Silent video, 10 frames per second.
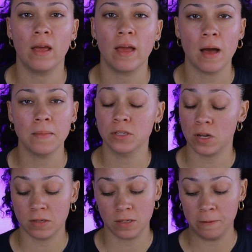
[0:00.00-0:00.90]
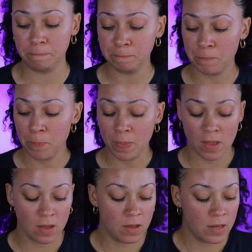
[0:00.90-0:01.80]
Like, I'm exhausted.
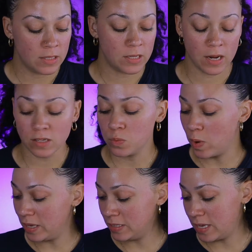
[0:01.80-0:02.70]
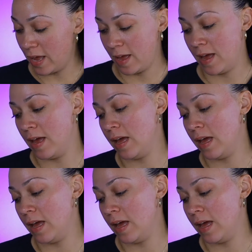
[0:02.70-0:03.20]
Today's Wednesday.